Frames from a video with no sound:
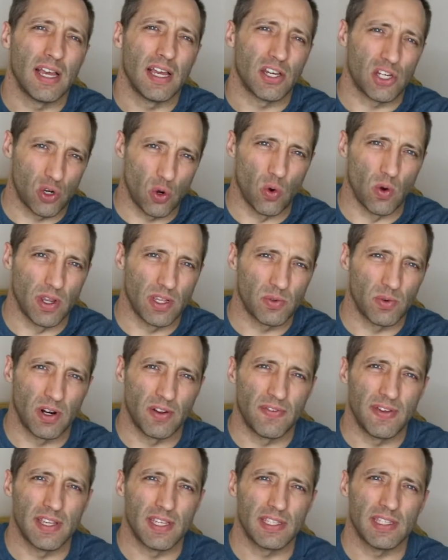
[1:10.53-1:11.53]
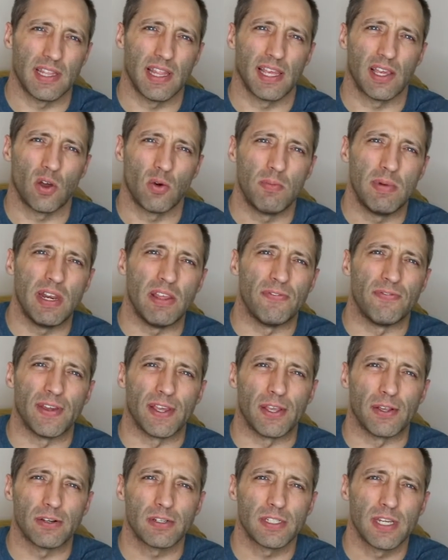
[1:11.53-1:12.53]
toys, one of his Lego
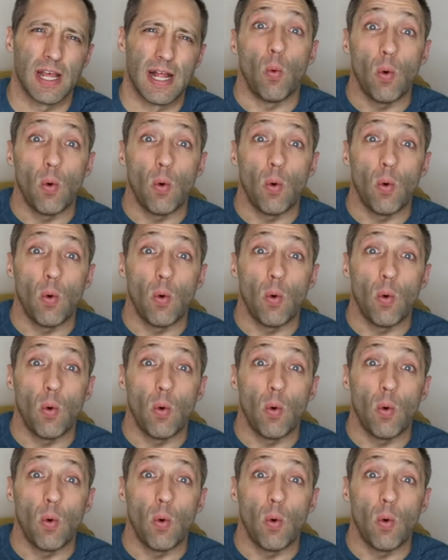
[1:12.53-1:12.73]
minifigures.